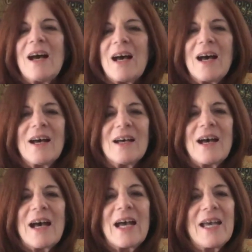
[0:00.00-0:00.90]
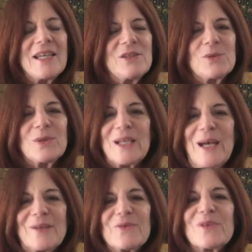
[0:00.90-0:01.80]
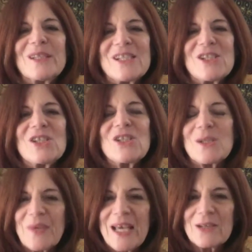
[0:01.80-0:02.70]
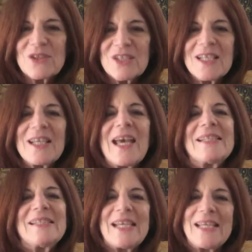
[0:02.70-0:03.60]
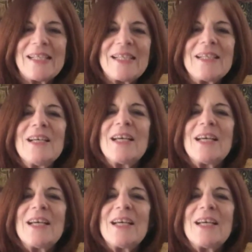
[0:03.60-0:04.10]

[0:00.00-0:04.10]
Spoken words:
I do a lot of relationship counseling and dating